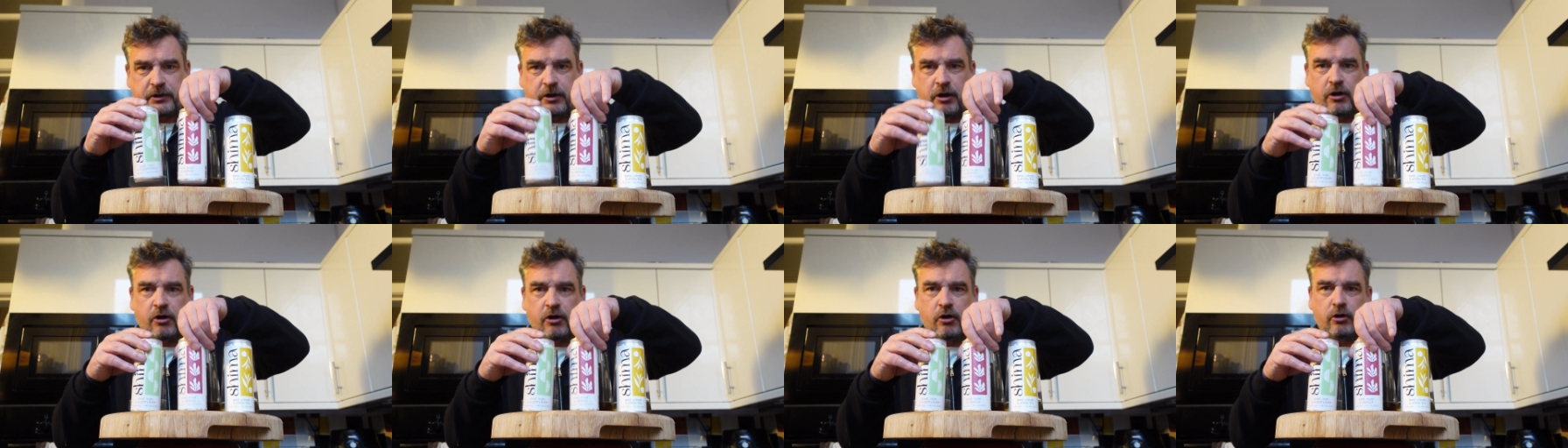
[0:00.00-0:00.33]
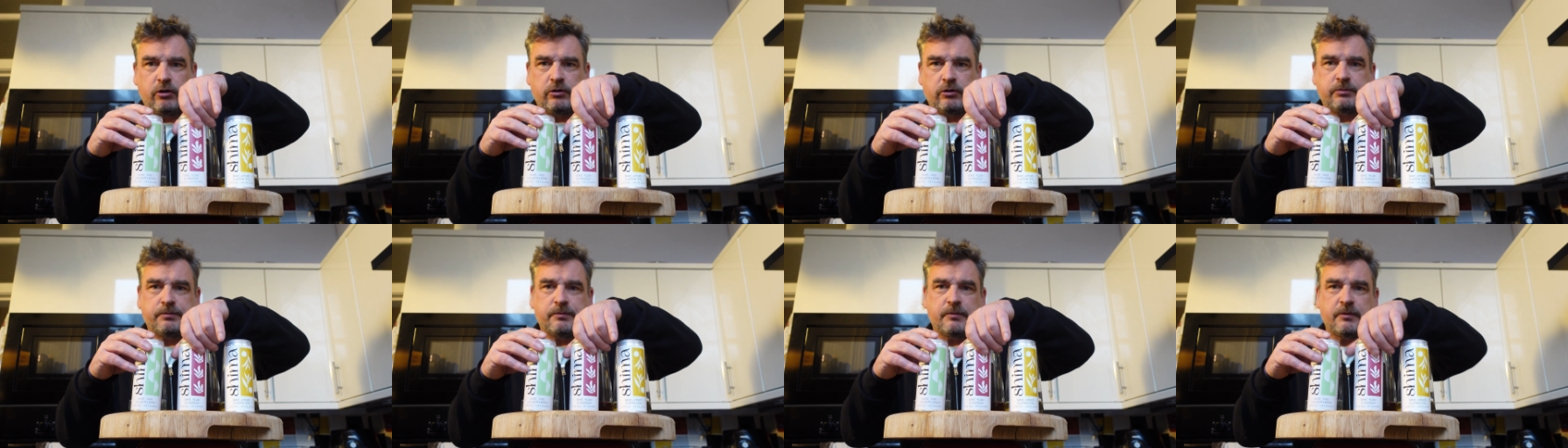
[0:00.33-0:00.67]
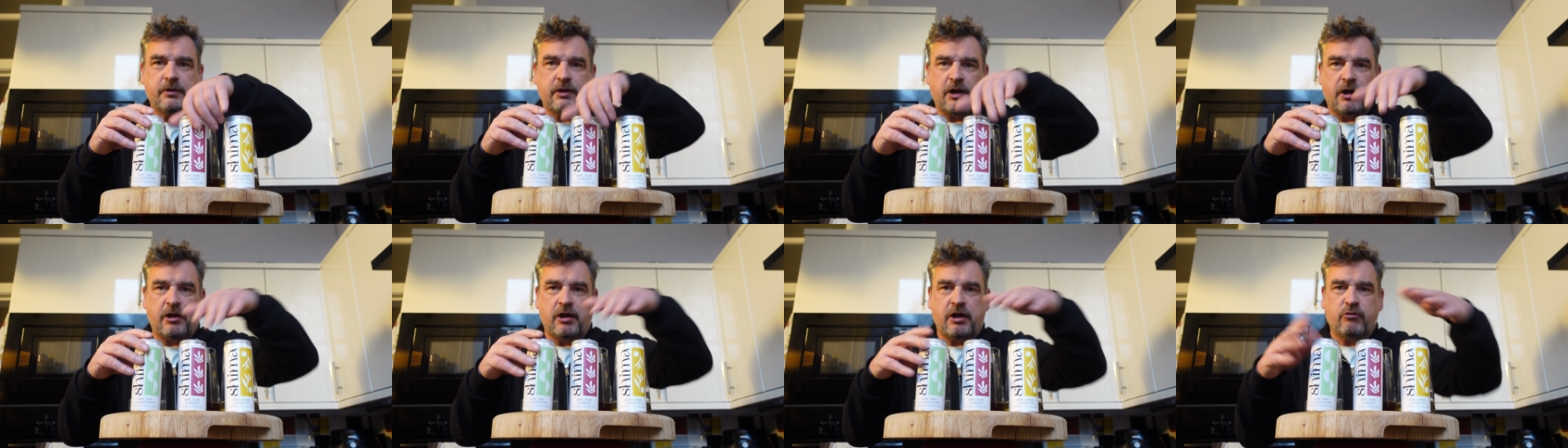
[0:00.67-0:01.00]
All
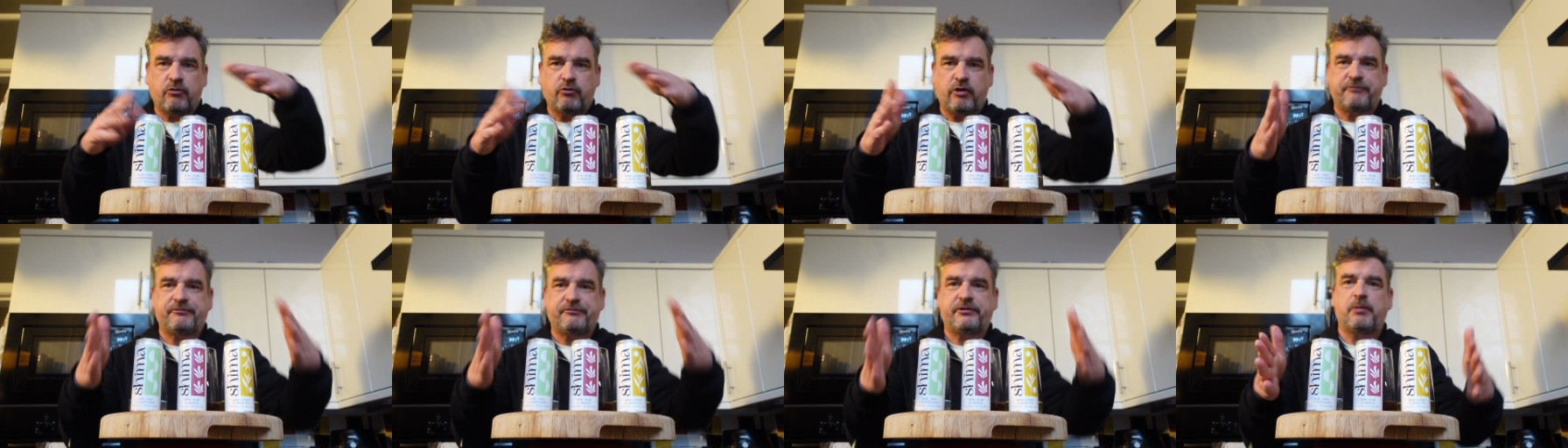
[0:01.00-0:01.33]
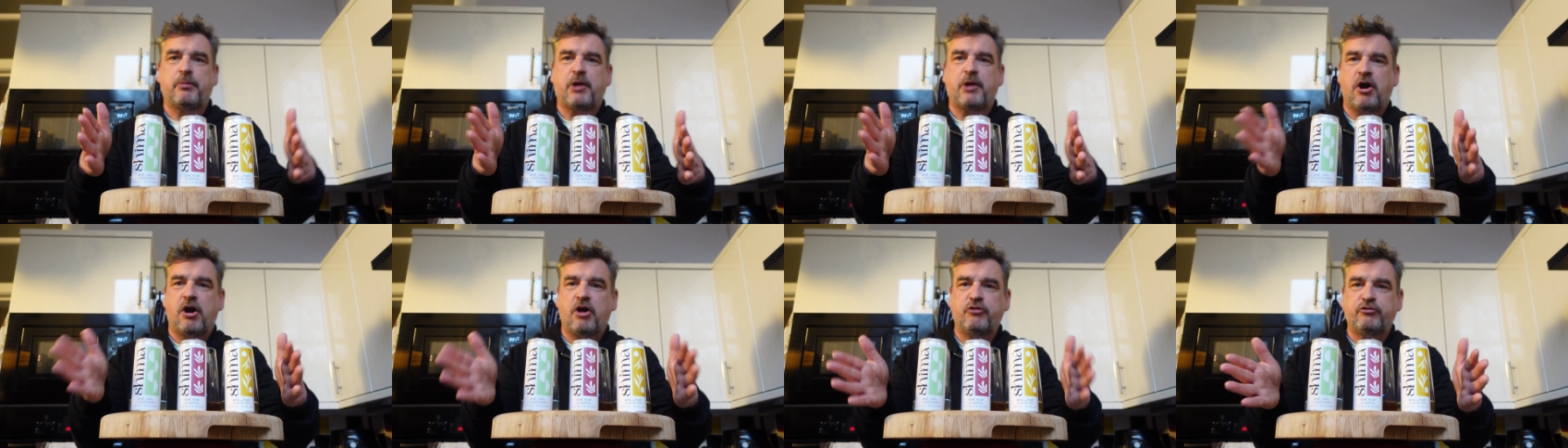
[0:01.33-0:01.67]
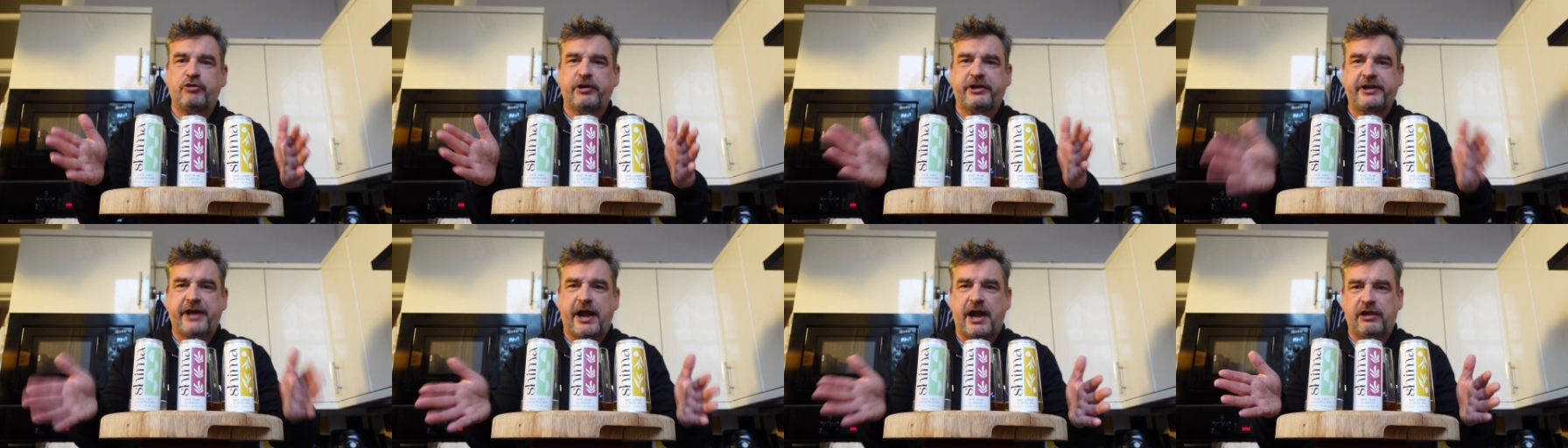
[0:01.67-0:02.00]
roughly about
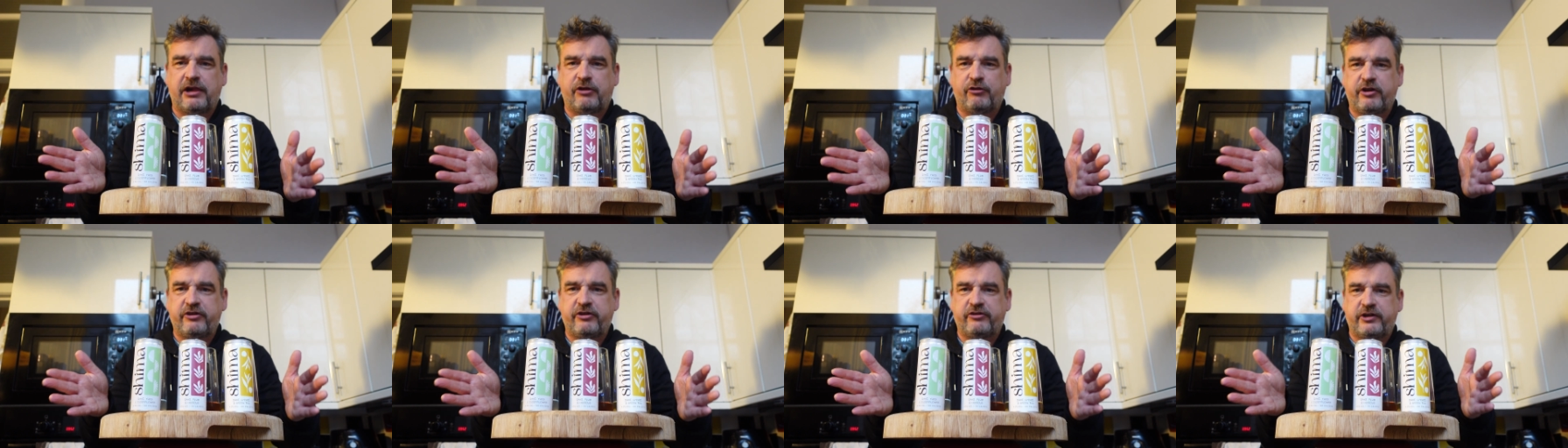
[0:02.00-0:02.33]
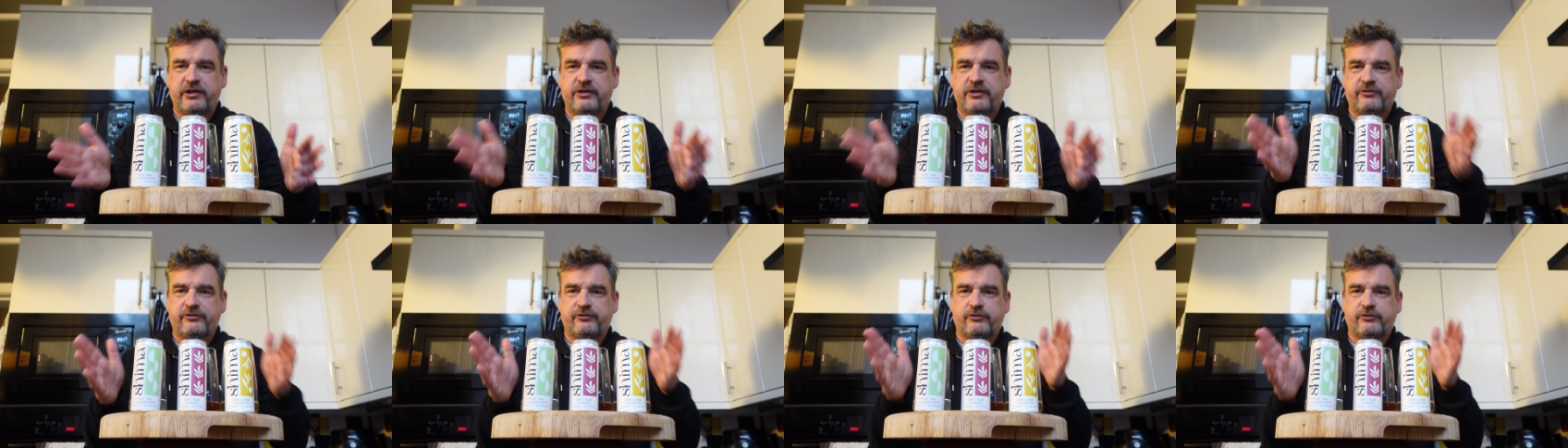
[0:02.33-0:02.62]
100 calories each,